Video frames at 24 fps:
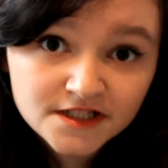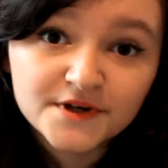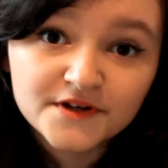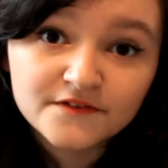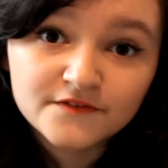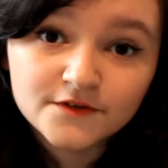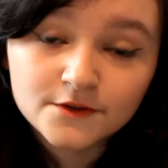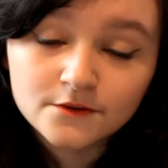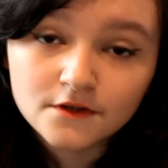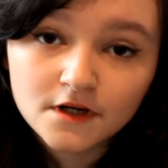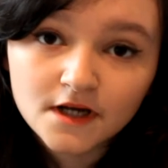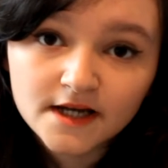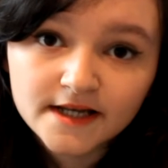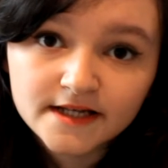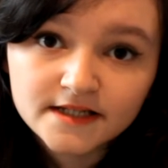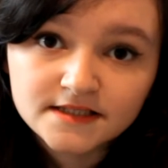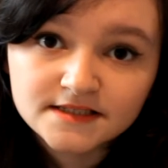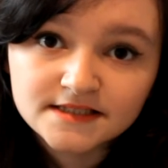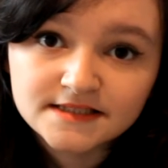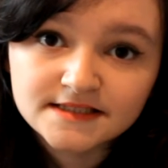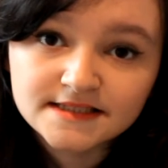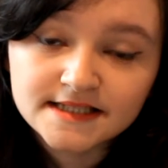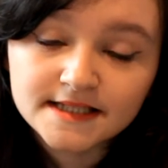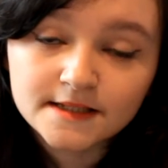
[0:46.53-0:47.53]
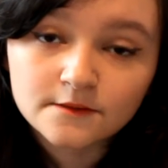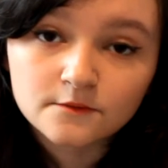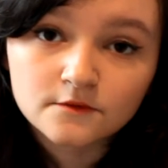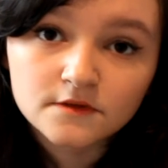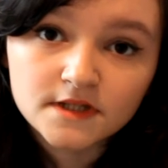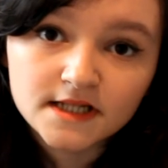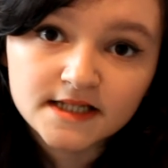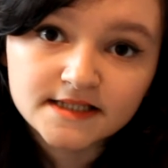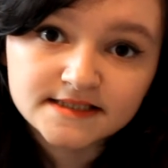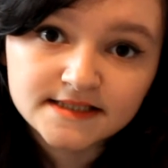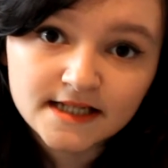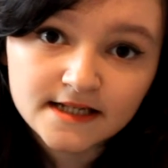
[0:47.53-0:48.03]
but if you would like to see
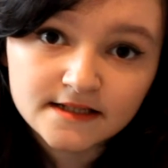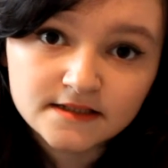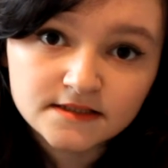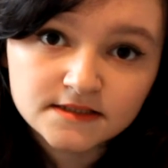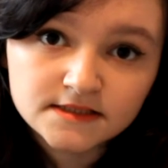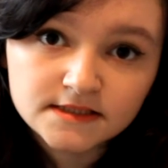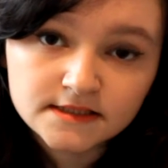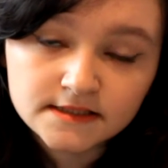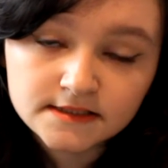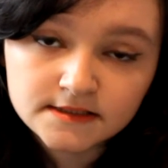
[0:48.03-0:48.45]
what they sent,